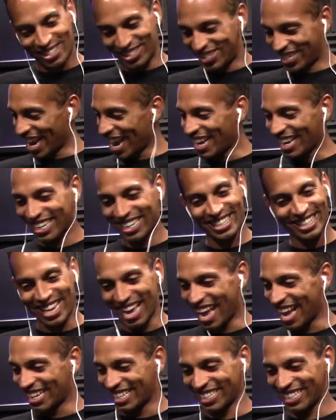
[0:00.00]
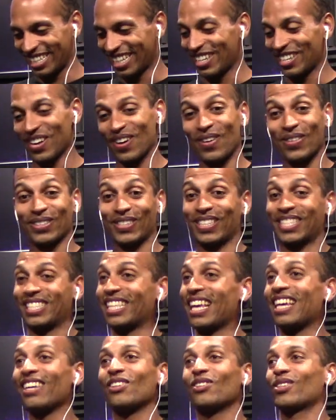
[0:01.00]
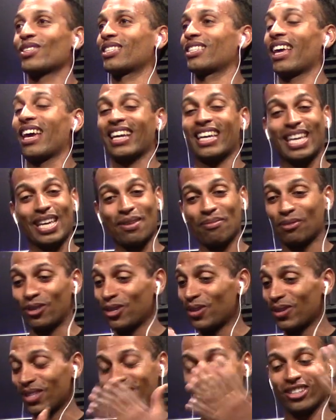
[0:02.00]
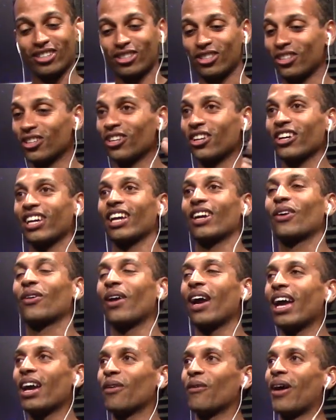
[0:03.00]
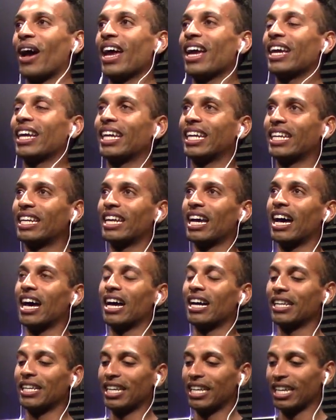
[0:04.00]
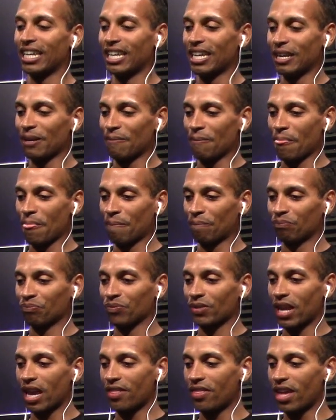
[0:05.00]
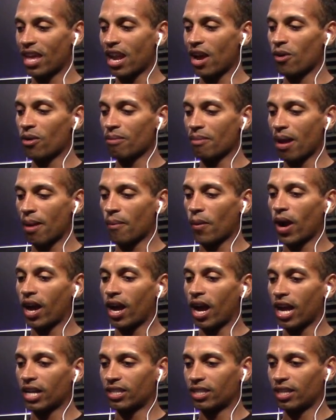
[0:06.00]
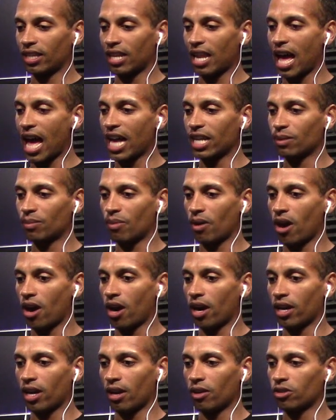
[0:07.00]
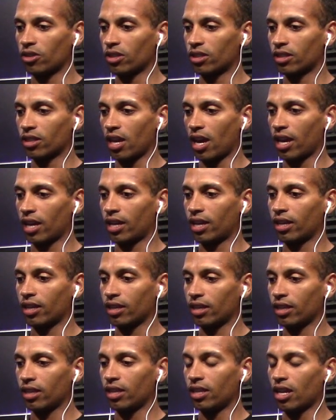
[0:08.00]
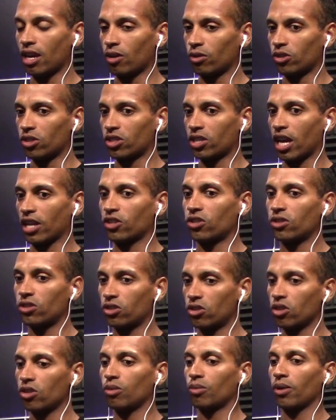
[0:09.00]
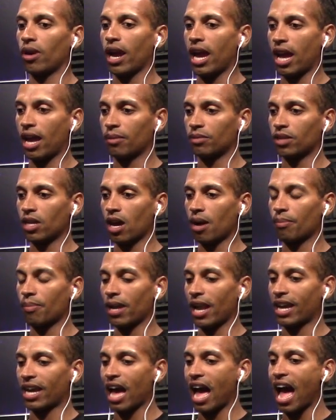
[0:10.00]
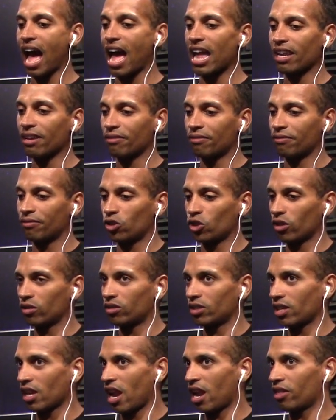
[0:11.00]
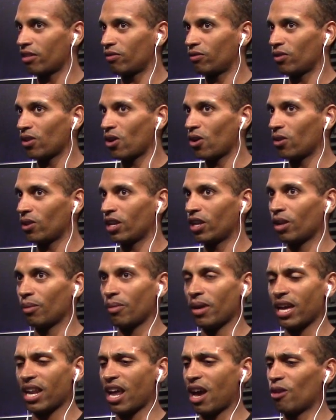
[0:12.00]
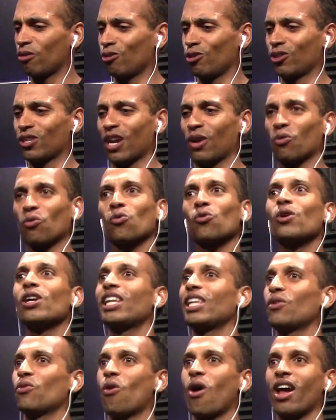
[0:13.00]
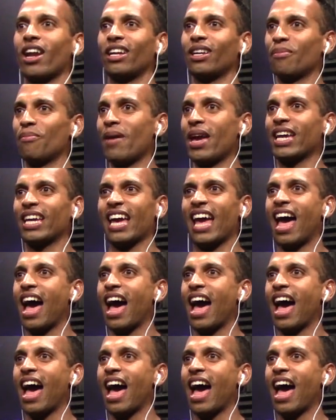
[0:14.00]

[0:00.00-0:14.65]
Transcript: shaking his head, just didn't know what to say. He's just like, keep doing. You're you're looking great, right? And uh, and then I remember I got to the last bar, and I was just like, you know, just got super amped up. And I kind of drifted out of the flow a little bit. And I was just like, really wanted to make it